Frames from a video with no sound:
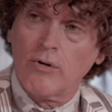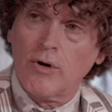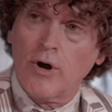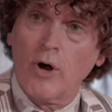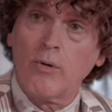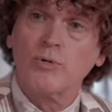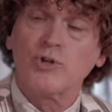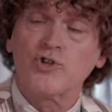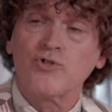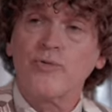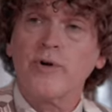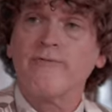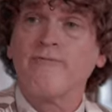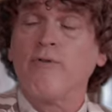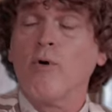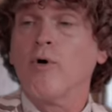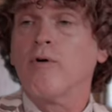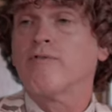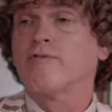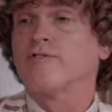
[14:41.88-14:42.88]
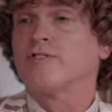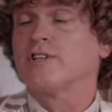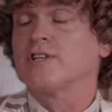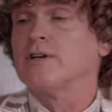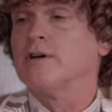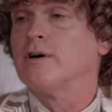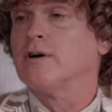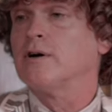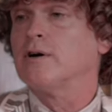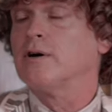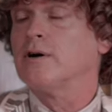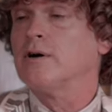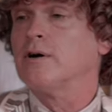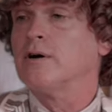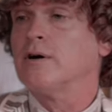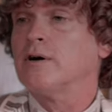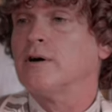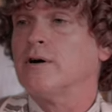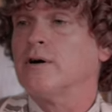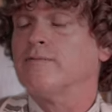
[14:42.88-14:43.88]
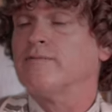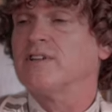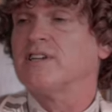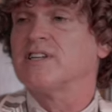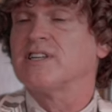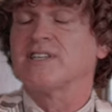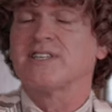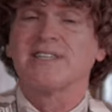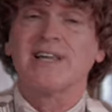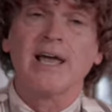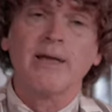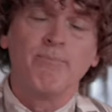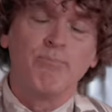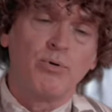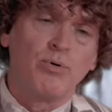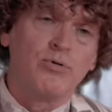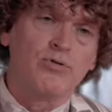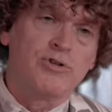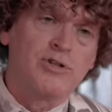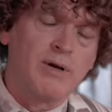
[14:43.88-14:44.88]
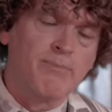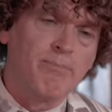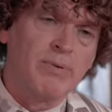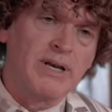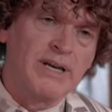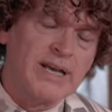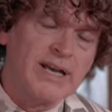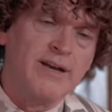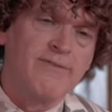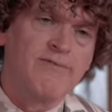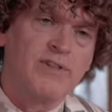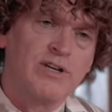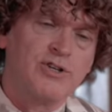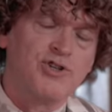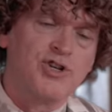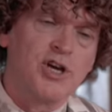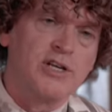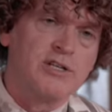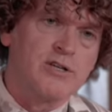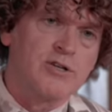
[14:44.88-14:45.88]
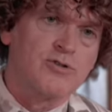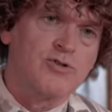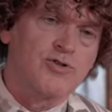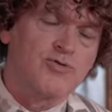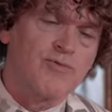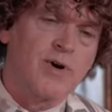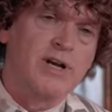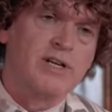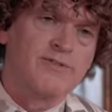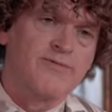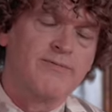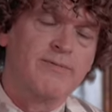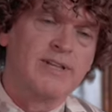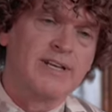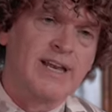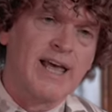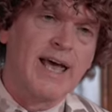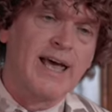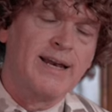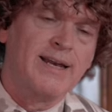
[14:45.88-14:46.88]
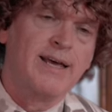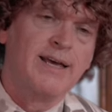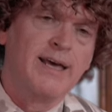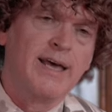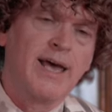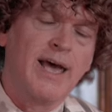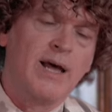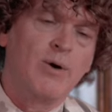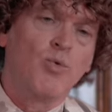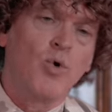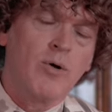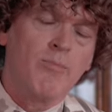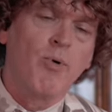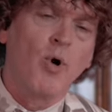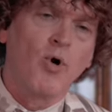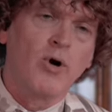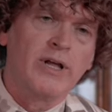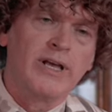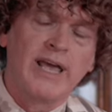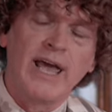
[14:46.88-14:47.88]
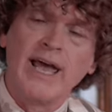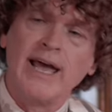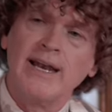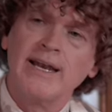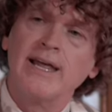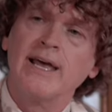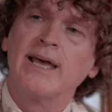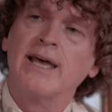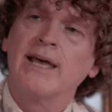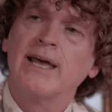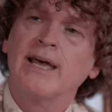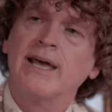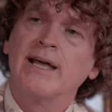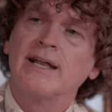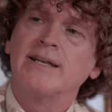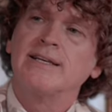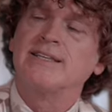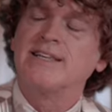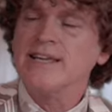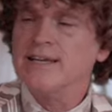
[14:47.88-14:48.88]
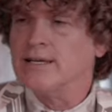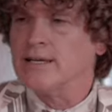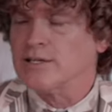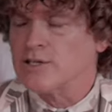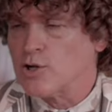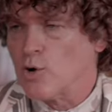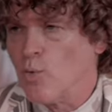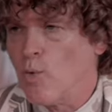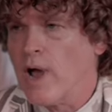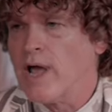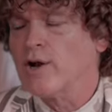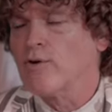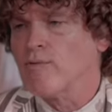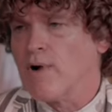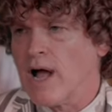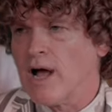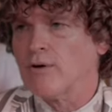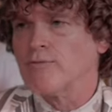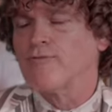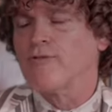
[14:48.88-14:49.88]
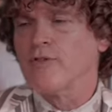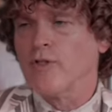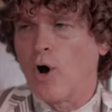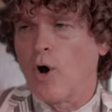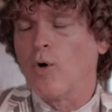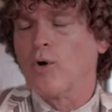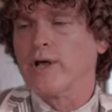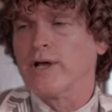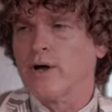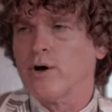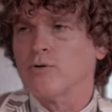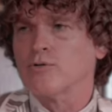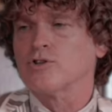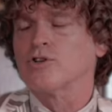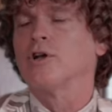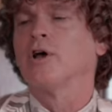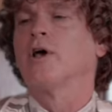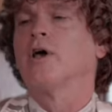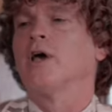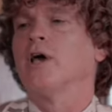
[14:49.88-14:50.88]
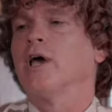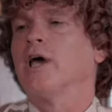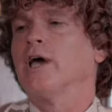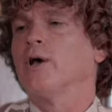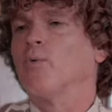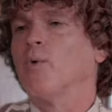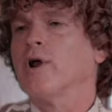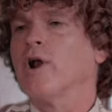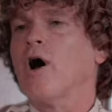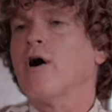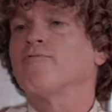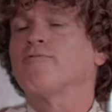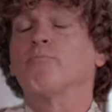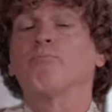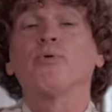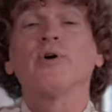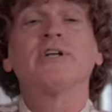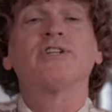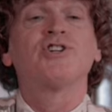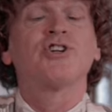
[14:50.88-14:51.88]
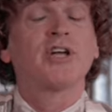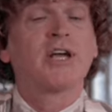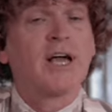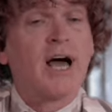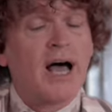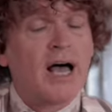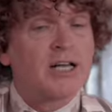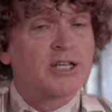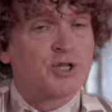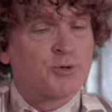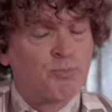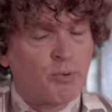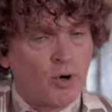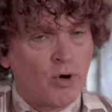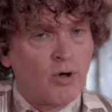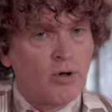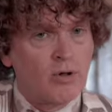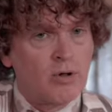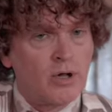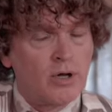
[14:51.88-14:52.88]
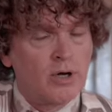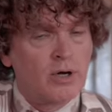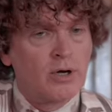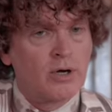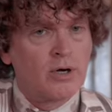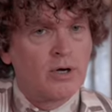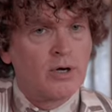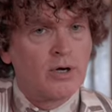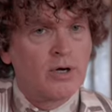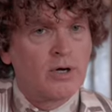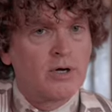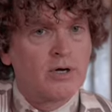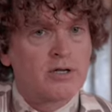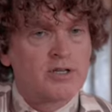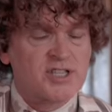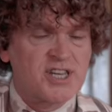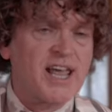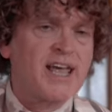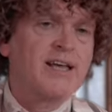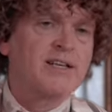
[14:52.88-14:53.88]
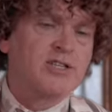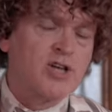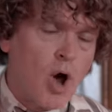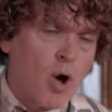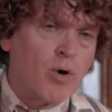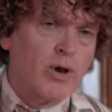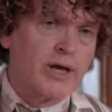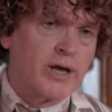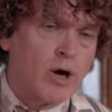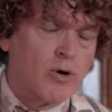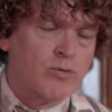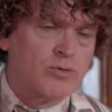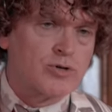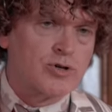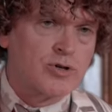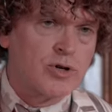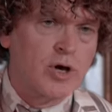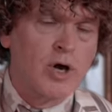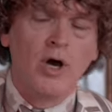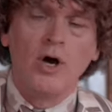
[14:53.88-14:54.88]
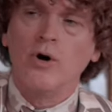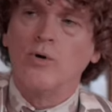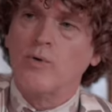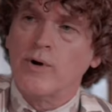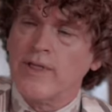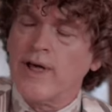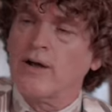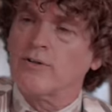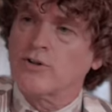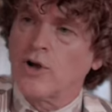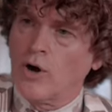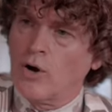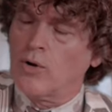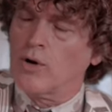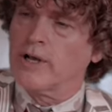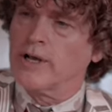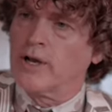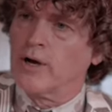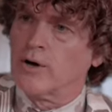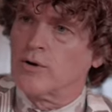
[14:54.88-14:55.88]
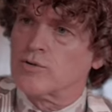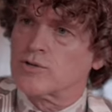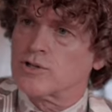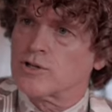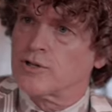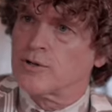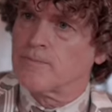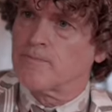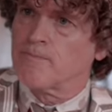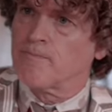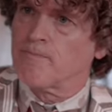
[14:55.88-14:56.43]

almost 3/4 of the disciples that believed that Jesus was raised from the dead and were born again didn't wait around for the Holy Ghost and went off and preached the gospel sans Holy Ghost, without the Holy Ghost.